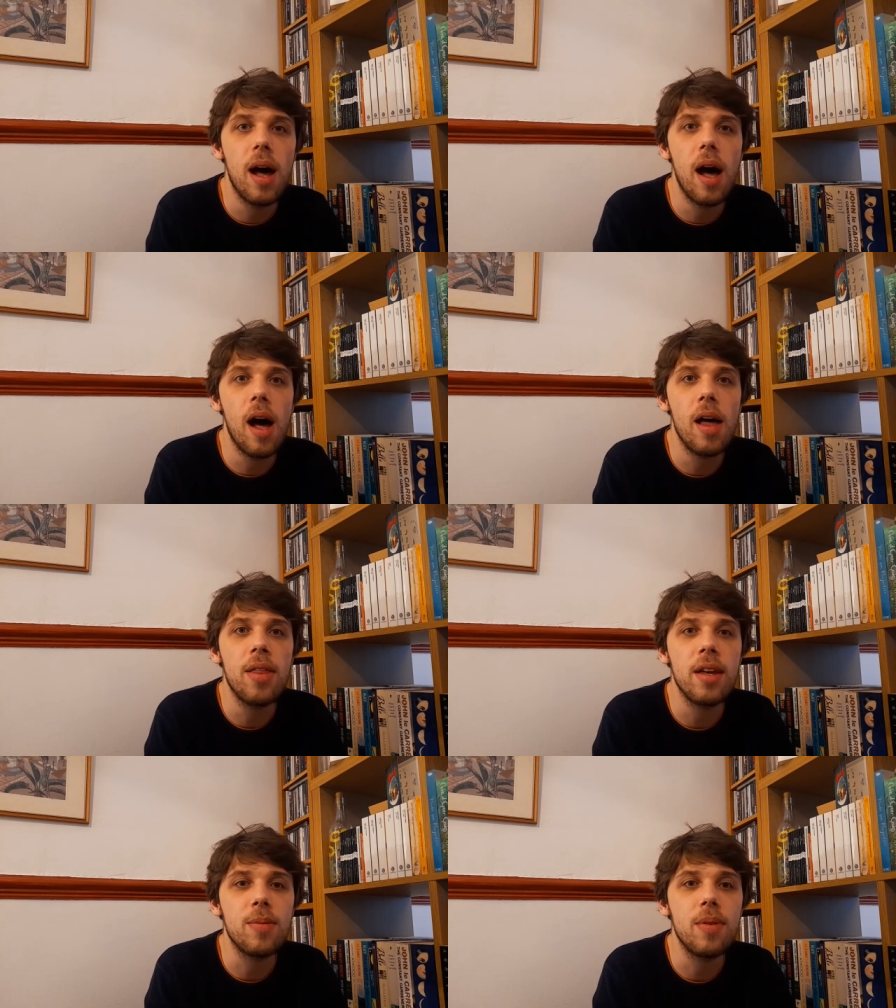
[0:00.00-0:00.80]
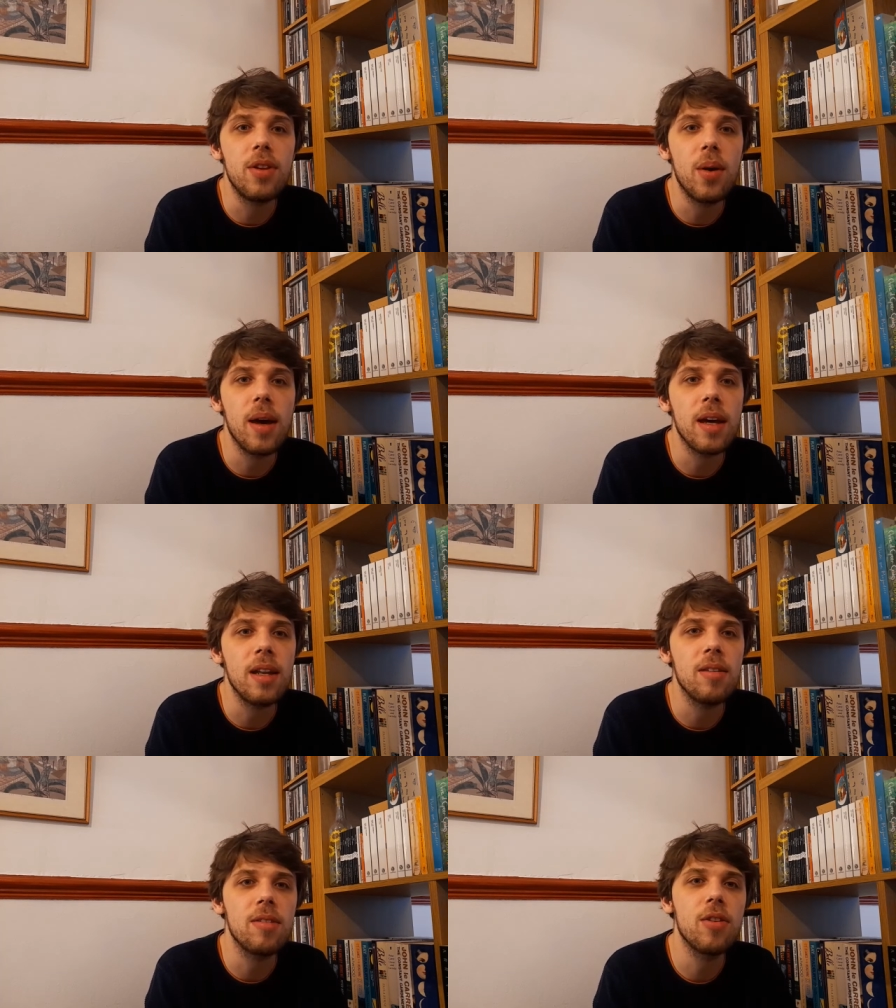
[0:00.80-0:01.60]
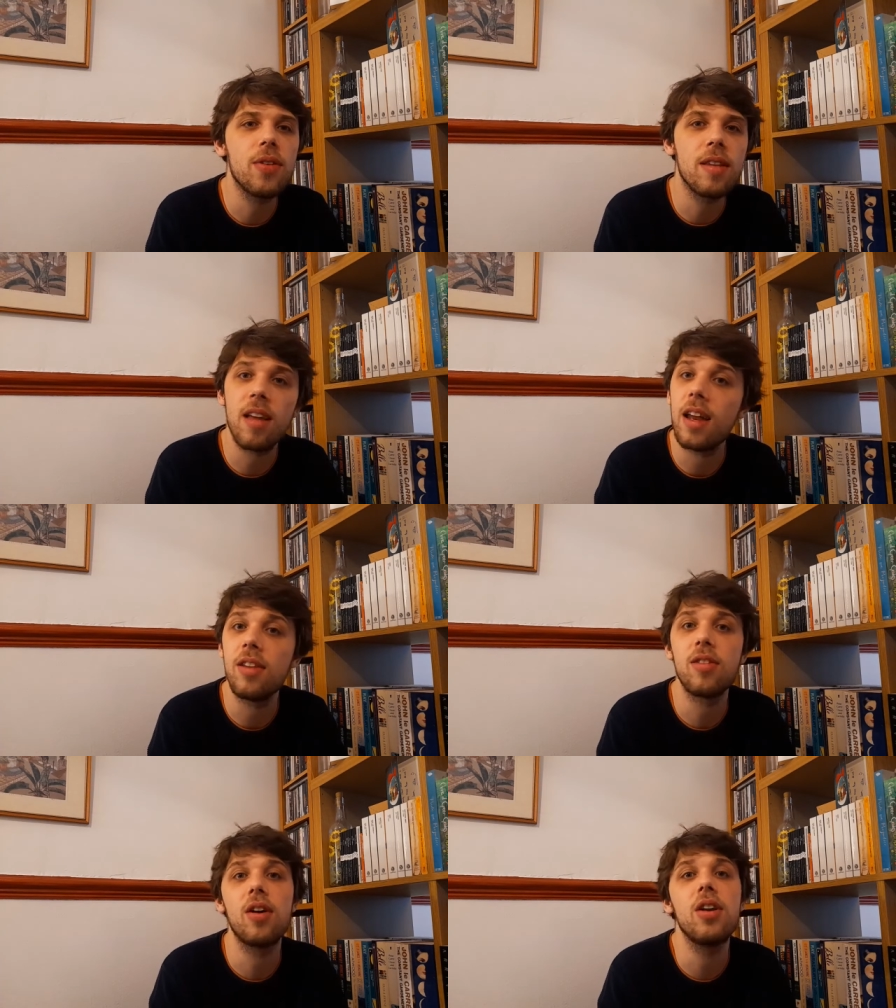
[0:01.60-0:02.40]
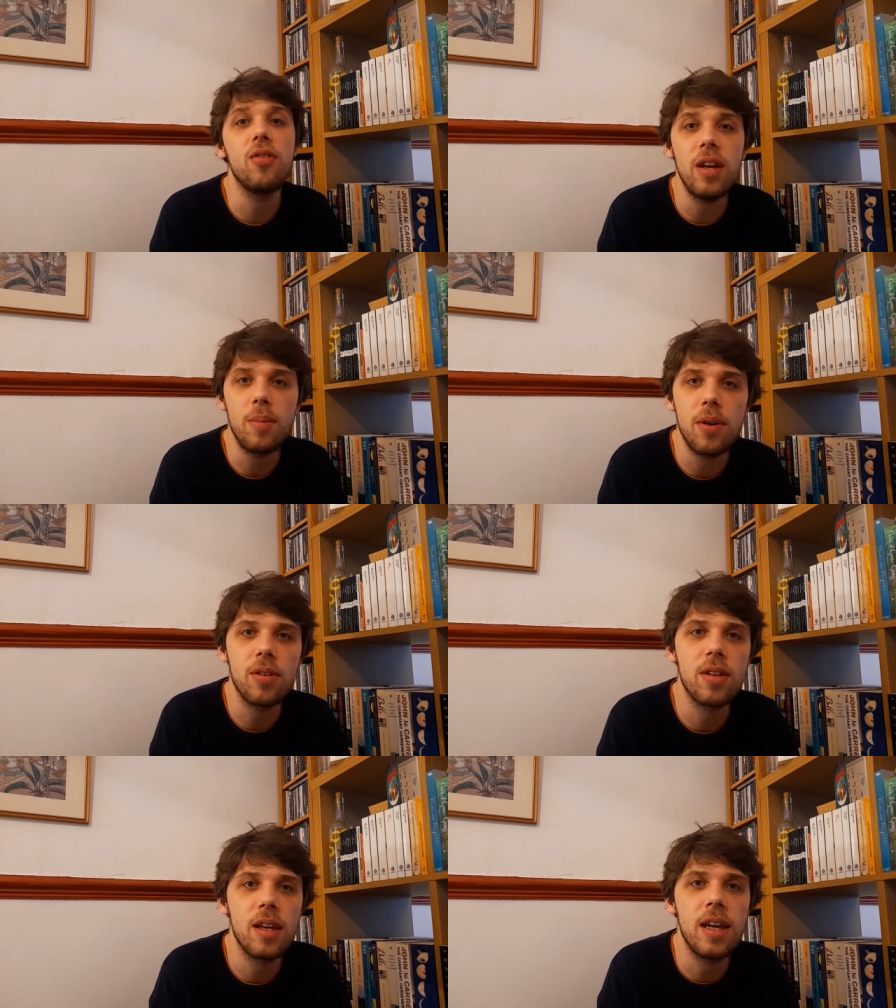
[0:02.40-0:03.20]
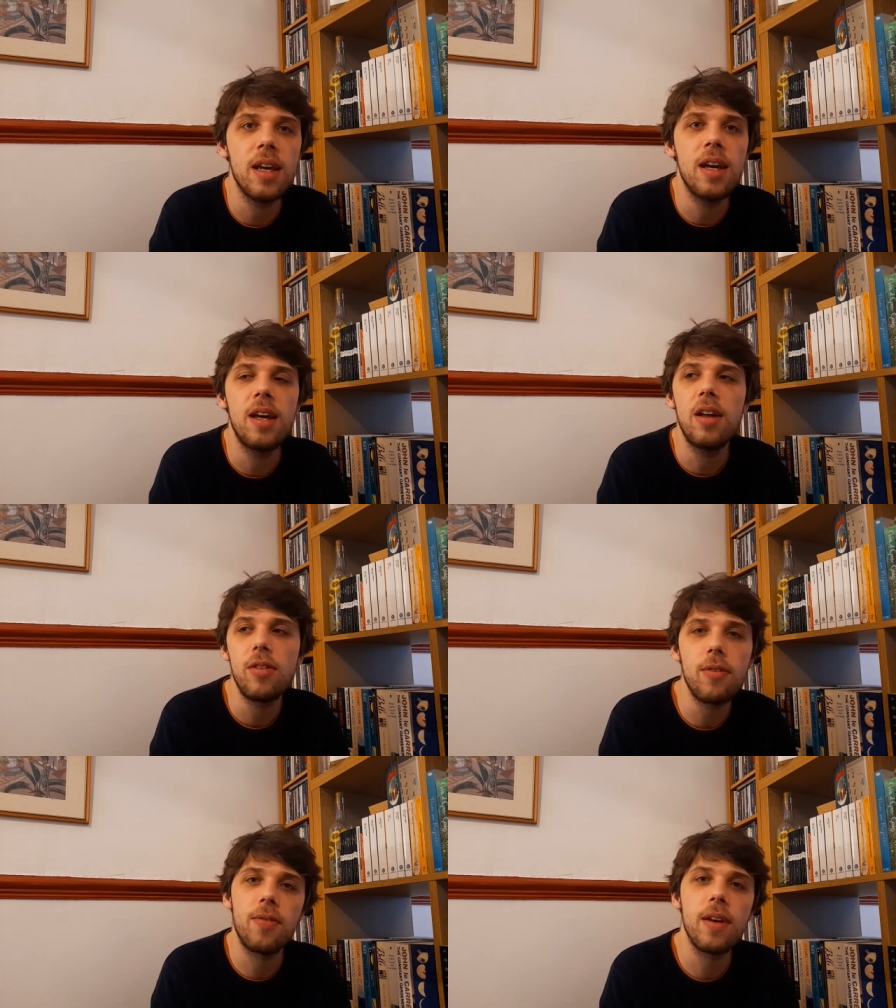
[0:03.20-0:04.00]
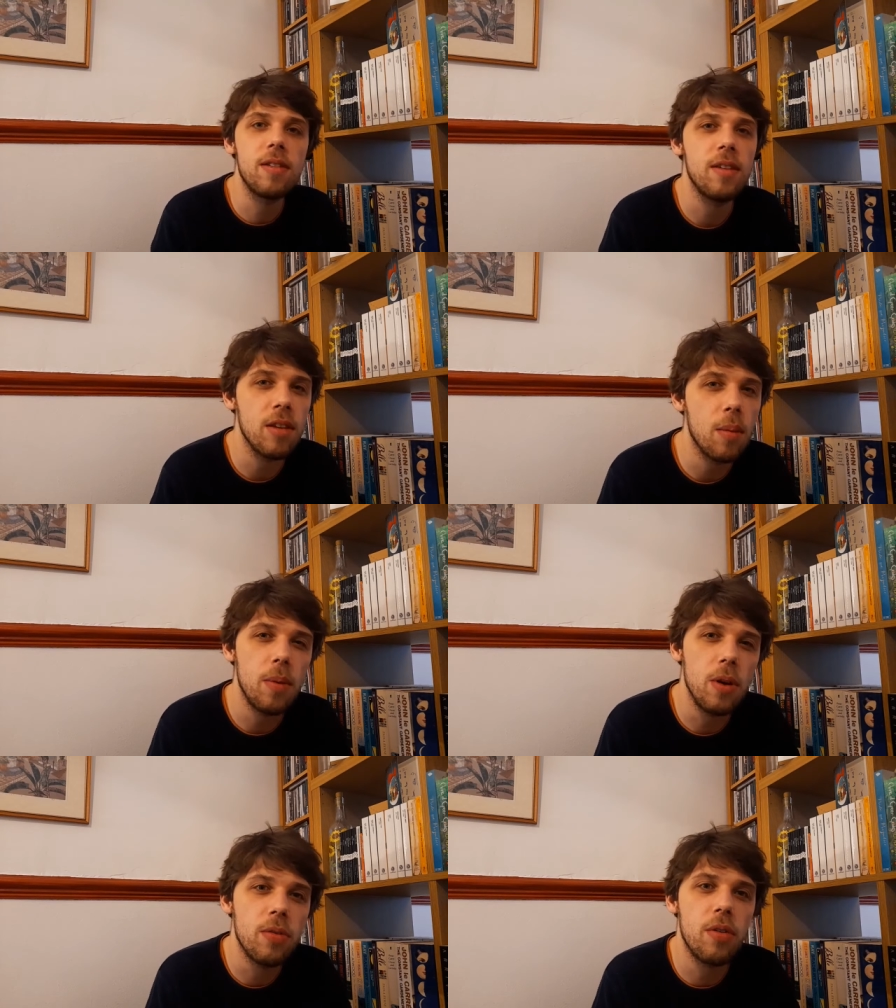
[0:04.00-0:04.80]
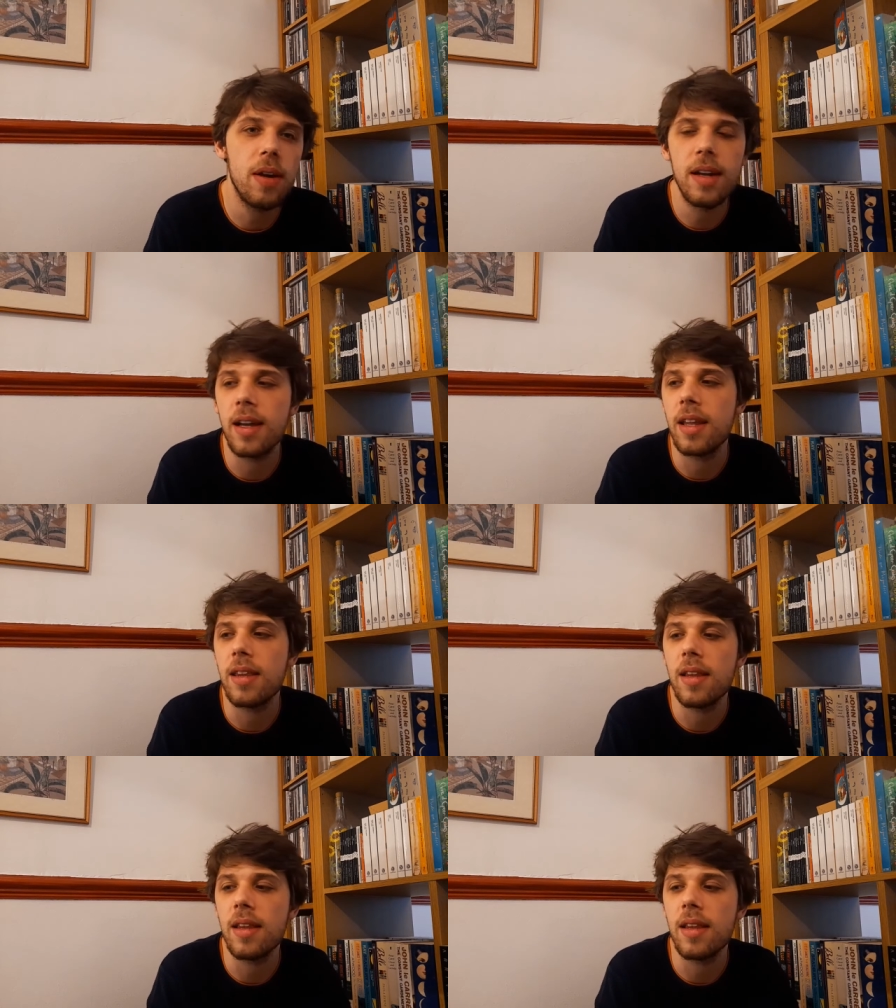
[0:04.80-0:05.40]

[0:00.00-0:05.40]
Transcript: that he's been doing, and he's sort of decided to only read books that he sort of feels he's in the mood for reading,